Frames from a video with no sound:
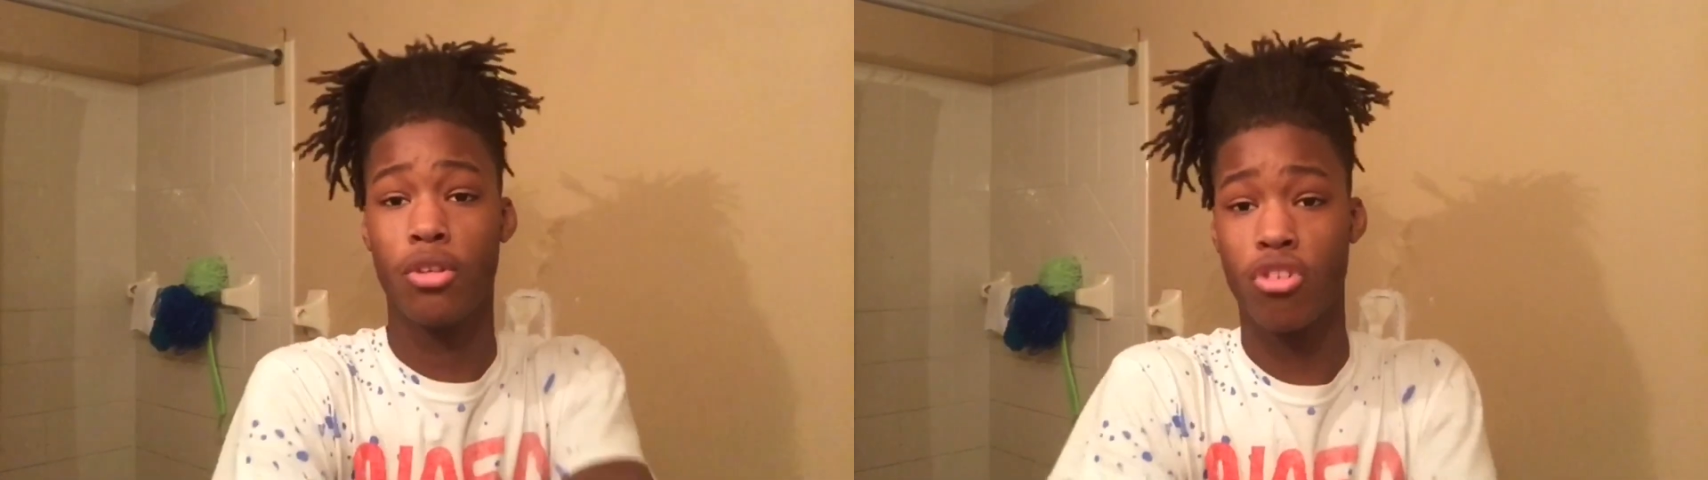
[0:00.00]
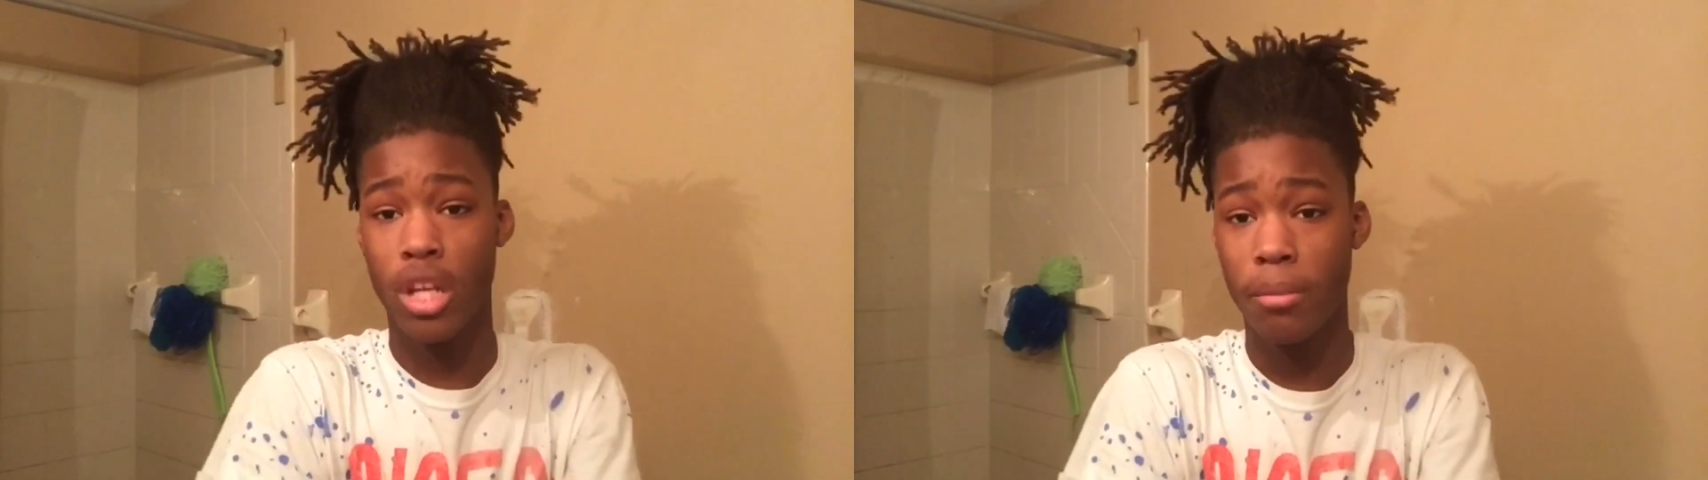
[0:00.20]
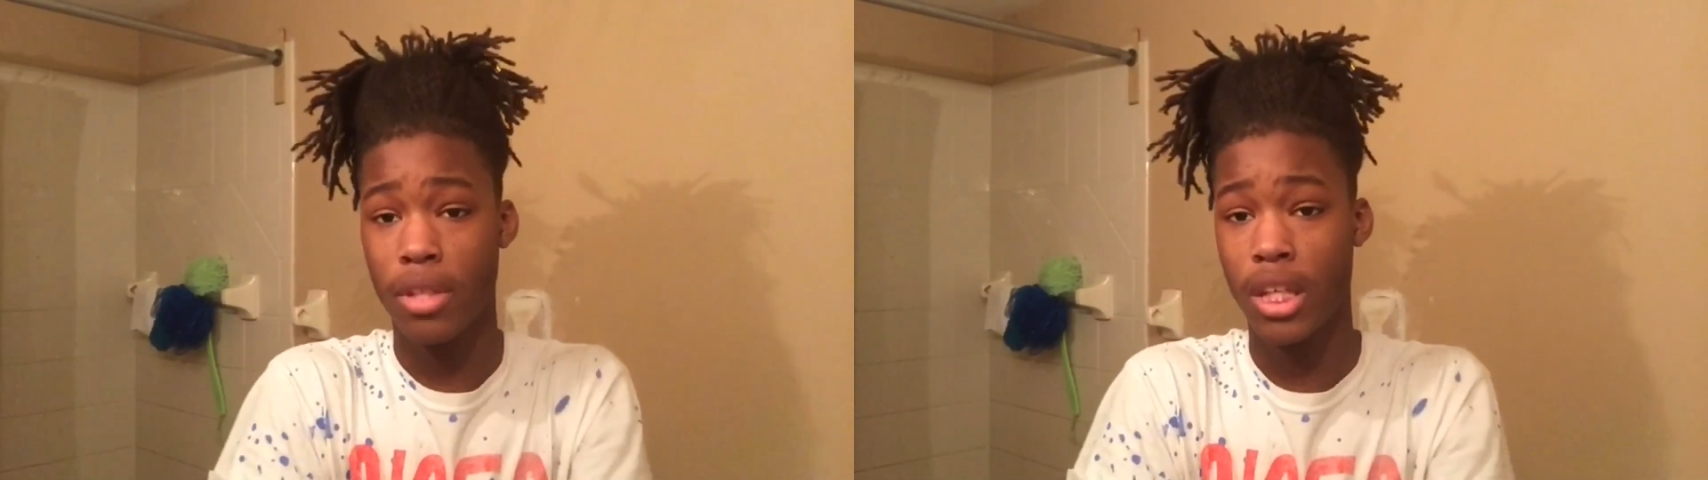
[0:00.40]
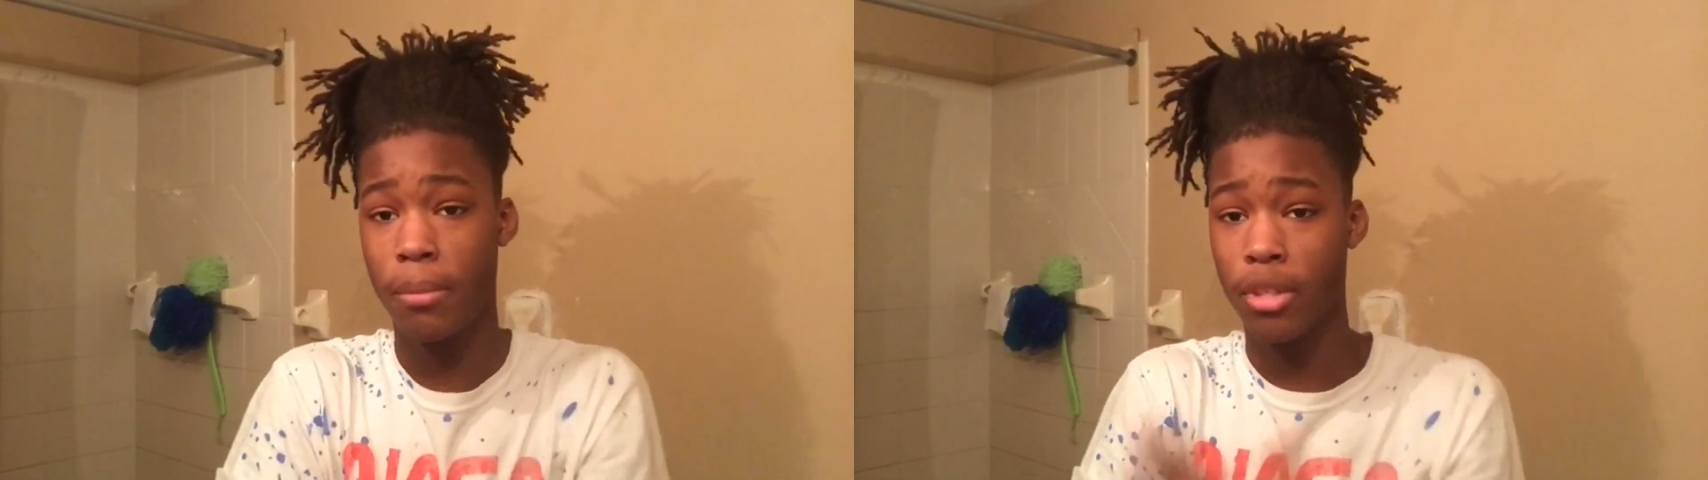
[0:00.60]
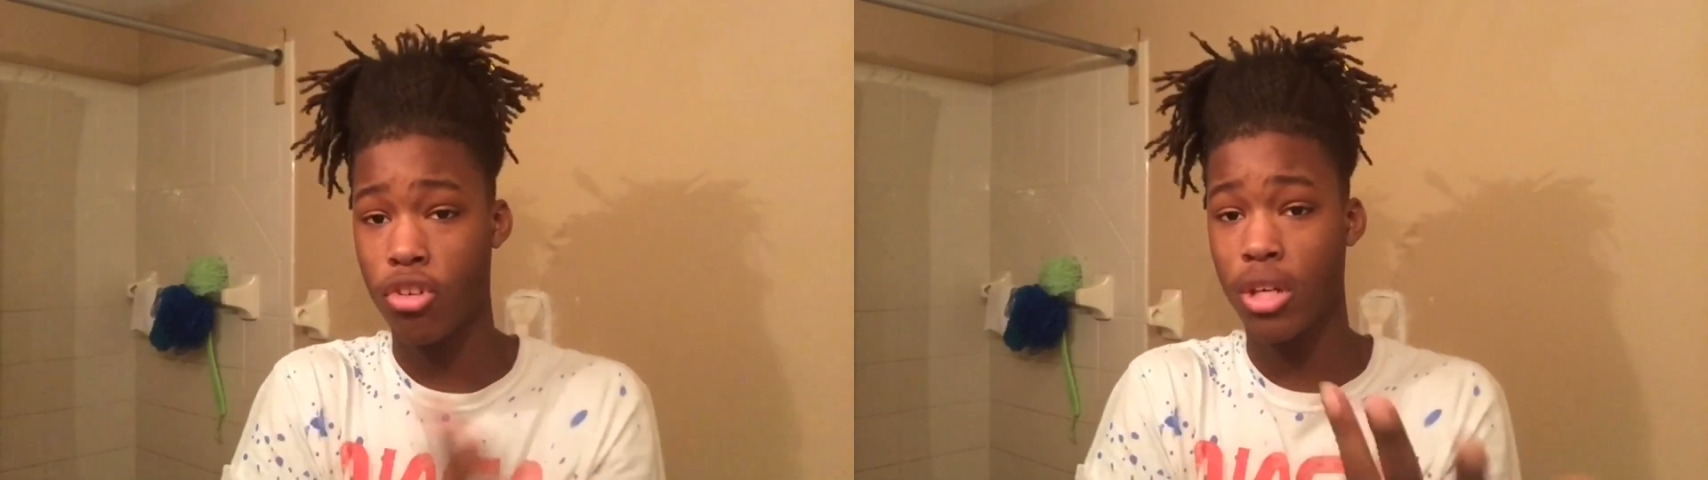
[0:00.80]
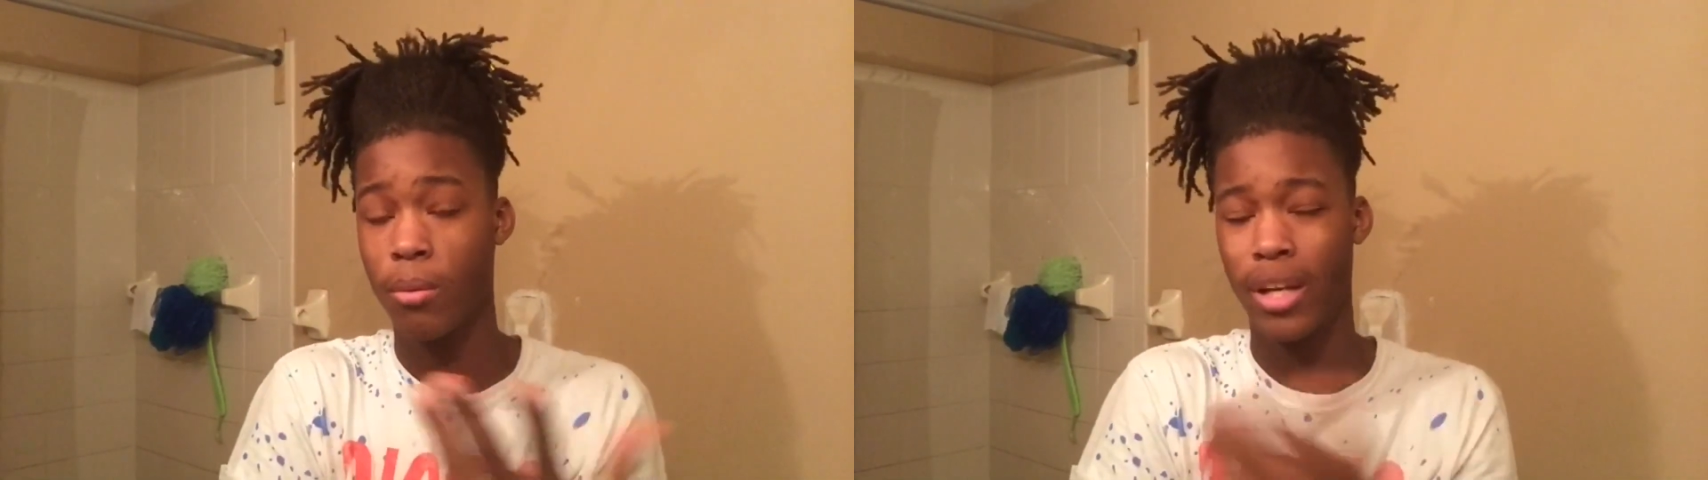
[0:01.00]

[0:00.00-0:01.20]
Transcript: the dream